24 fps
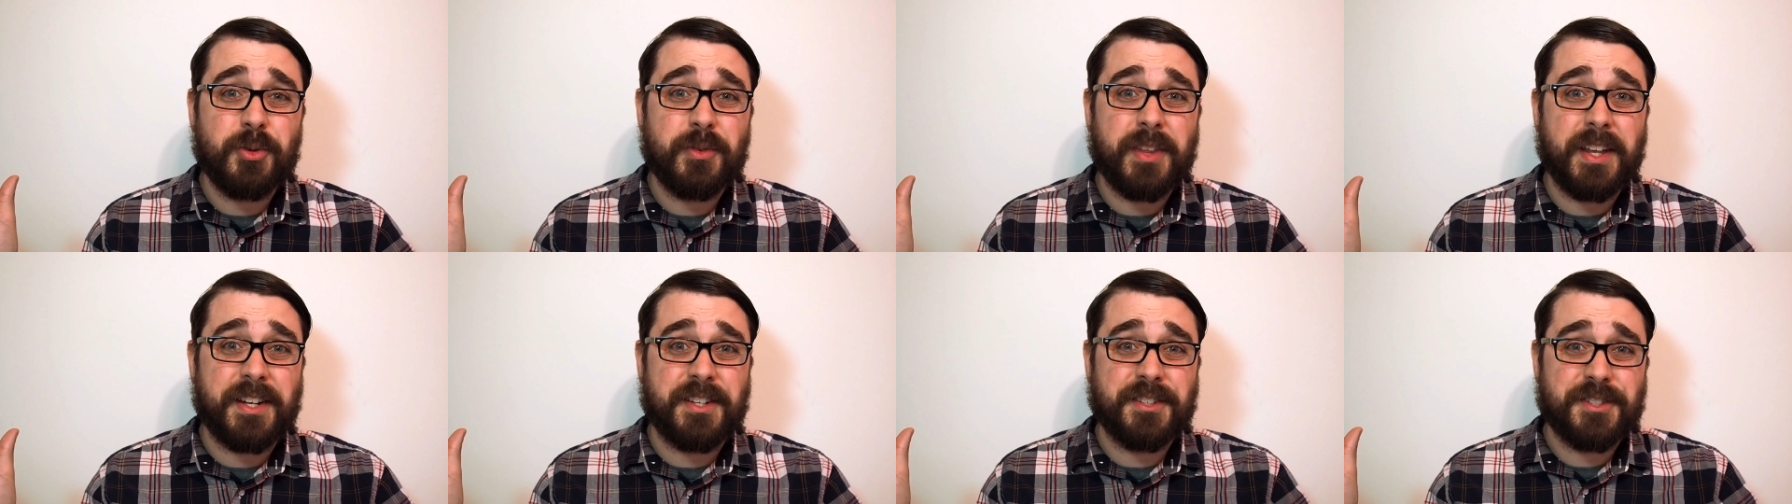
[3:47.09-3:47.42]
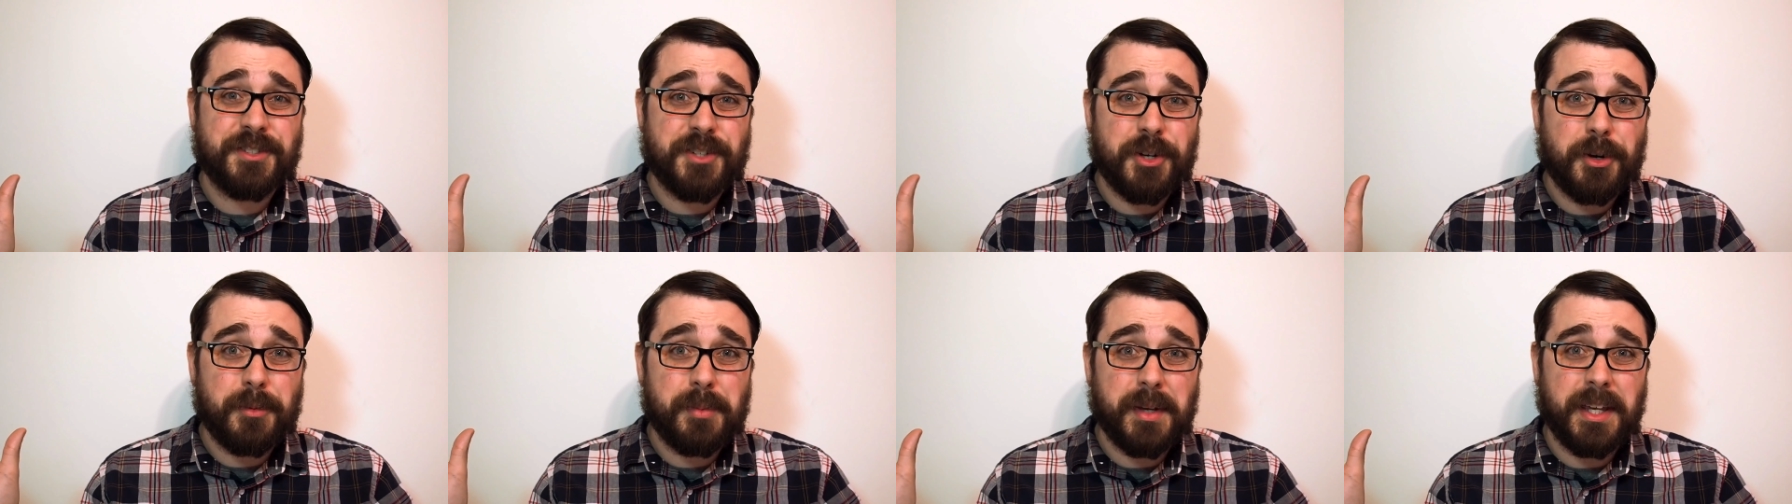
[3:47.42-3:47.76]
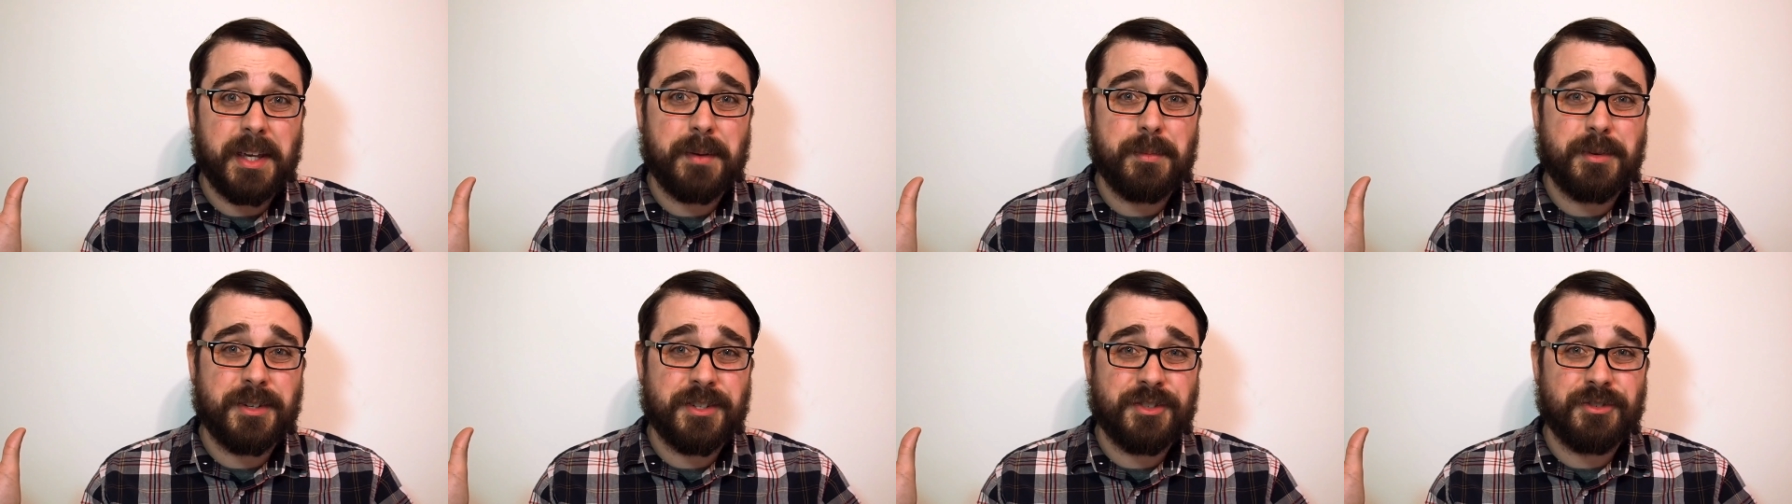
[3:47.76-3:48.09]
that disturbing
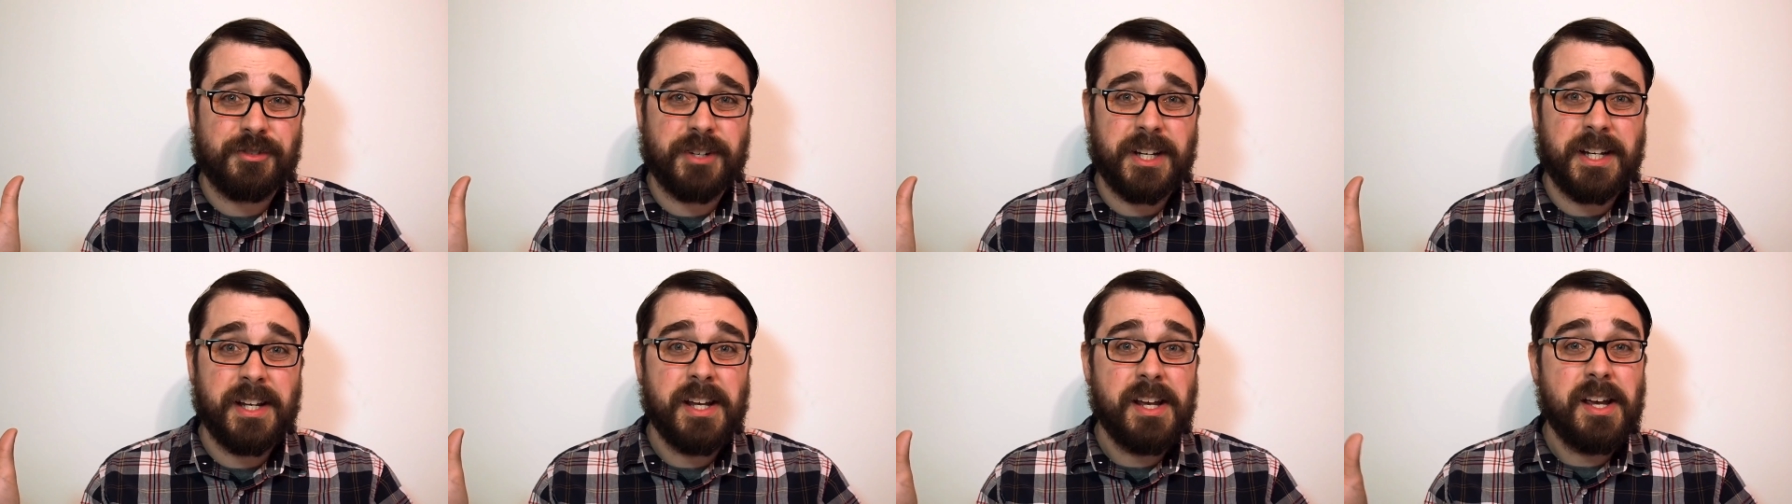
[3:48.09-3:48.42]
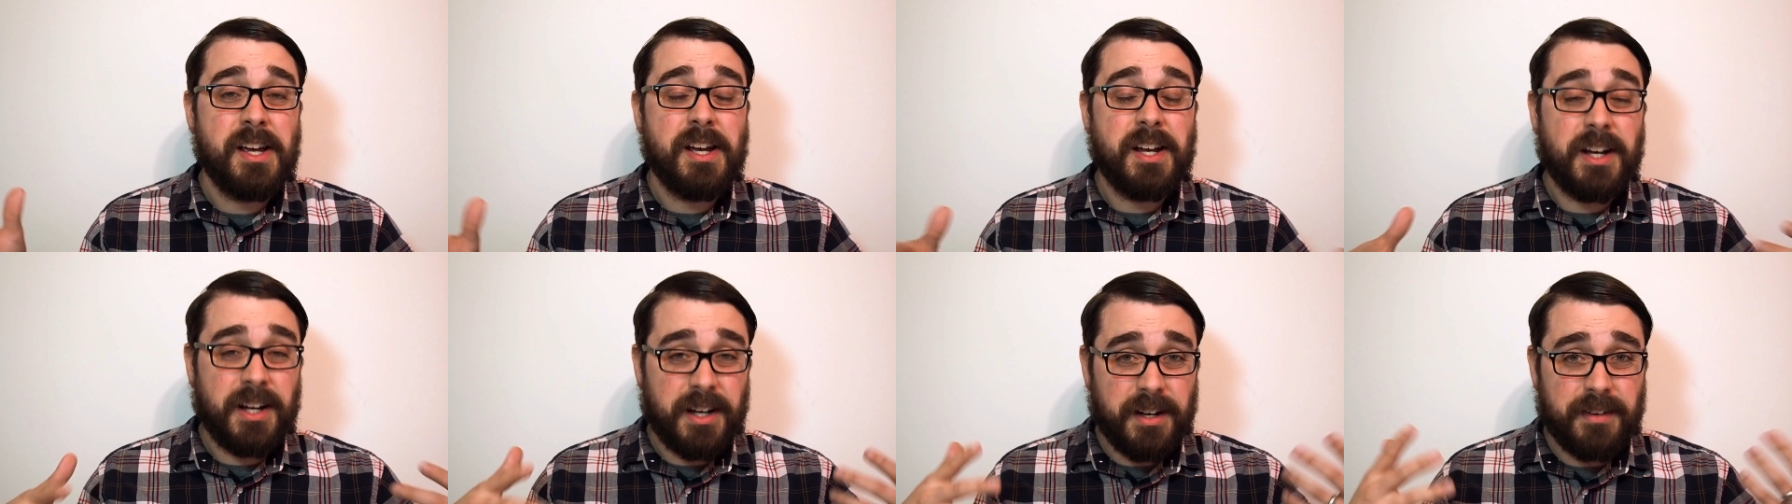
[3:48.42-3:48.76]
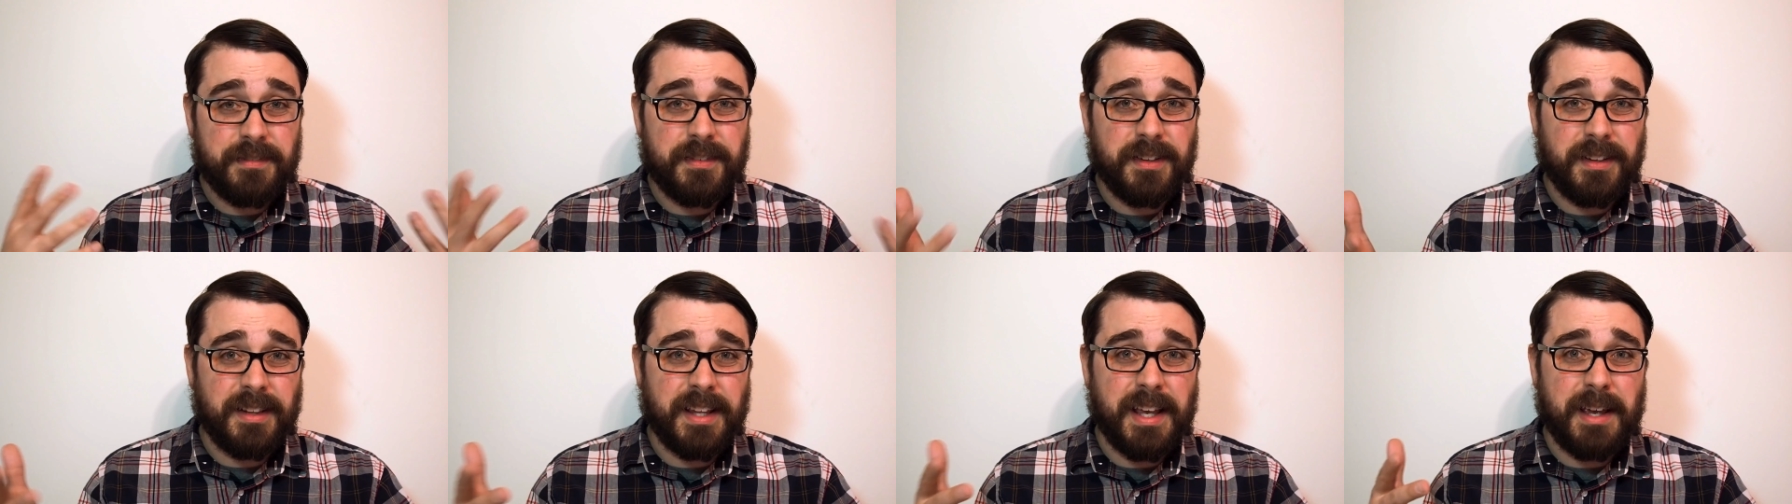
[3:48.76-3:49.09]
imagery of
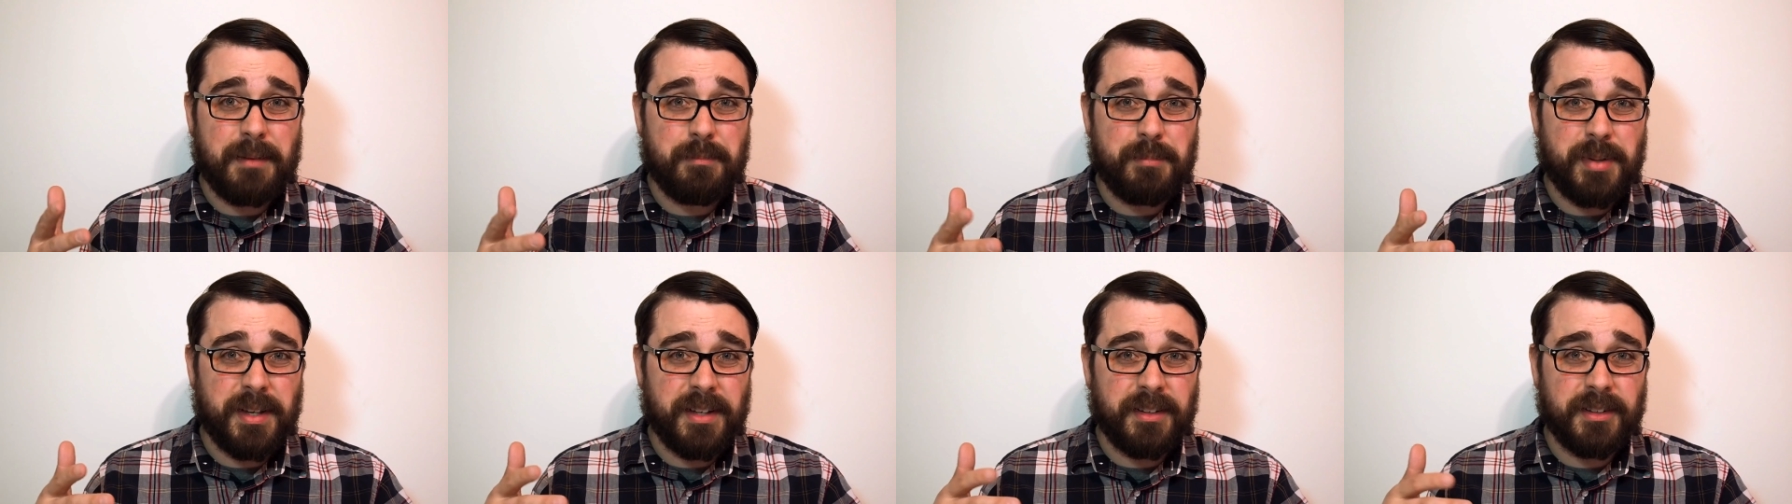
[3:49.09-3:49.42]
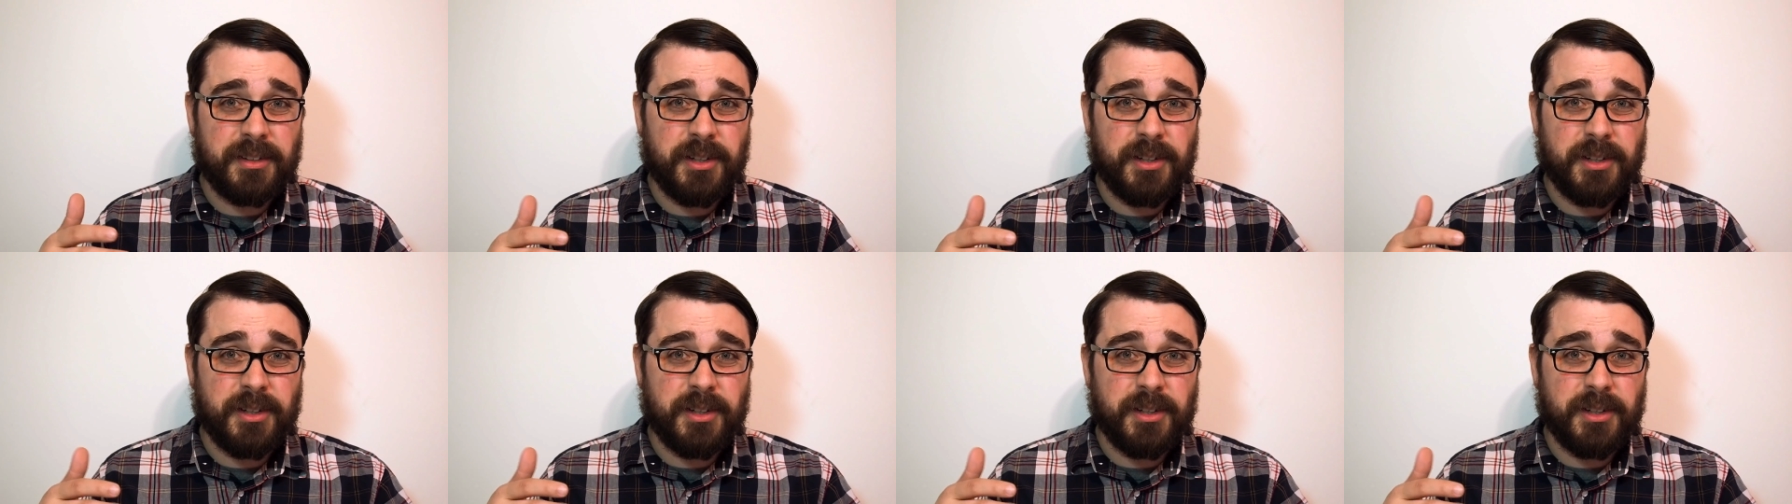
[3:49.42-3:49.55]
the lamb being